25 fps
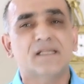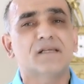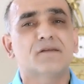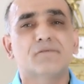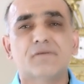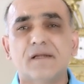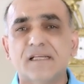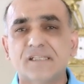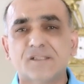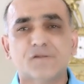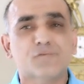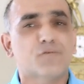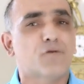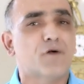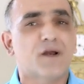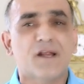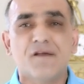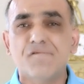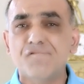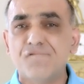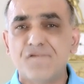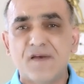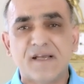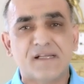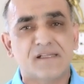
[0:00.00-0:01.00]
the risk for
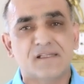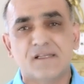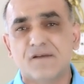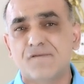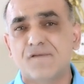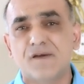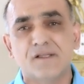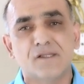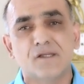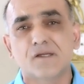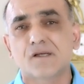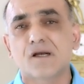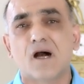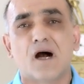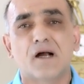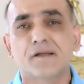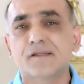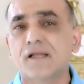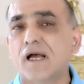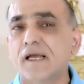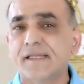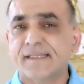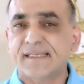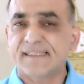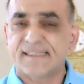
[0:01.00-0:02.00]
infective
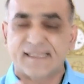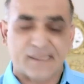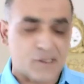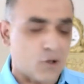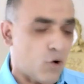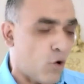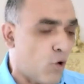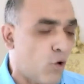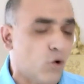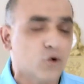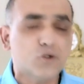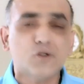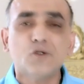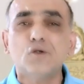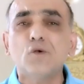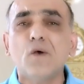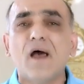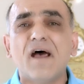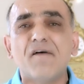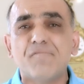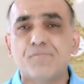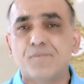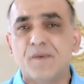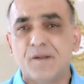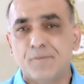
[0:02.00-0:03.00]
endocarditis and ought to
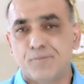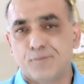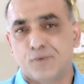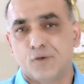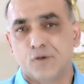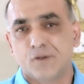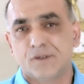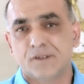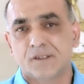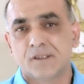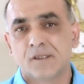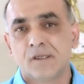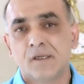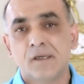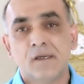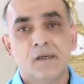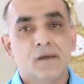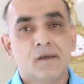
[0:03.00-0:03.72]
have been put